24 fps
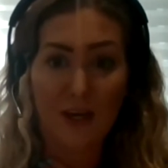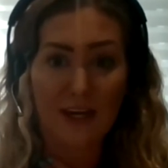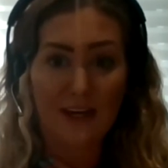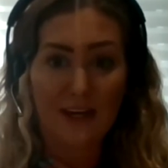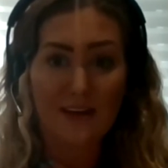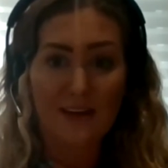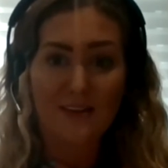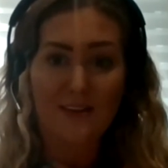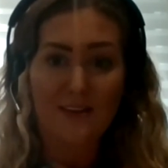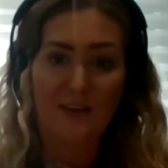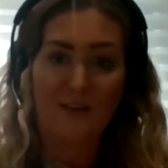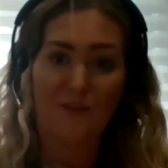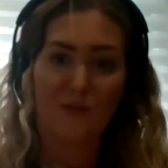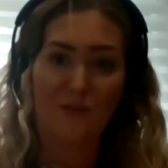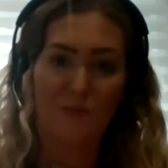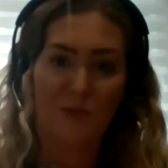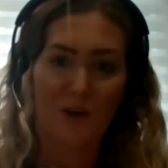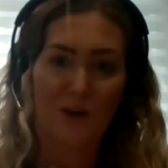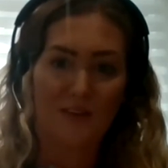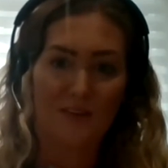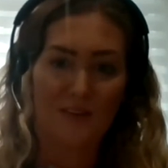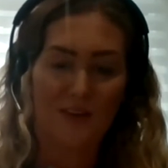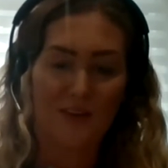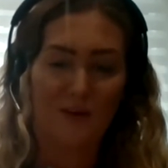easy for
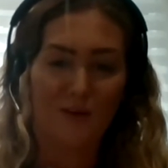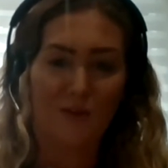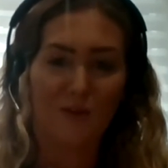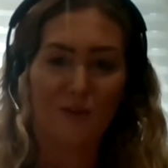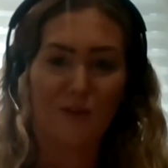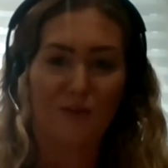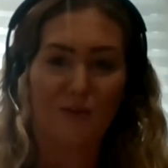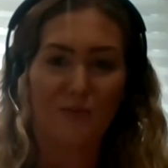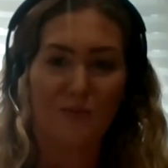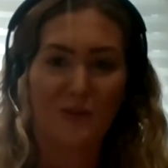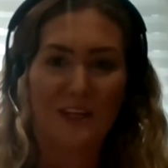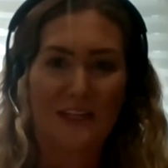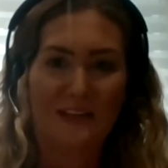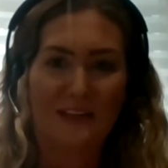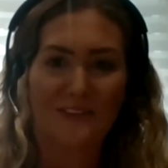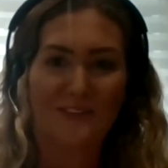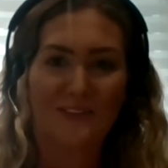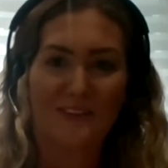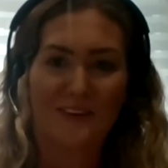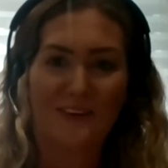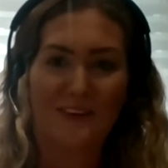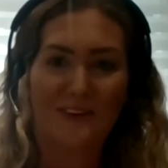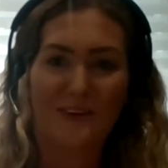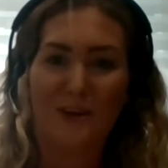myself
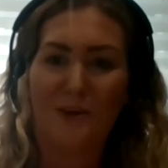means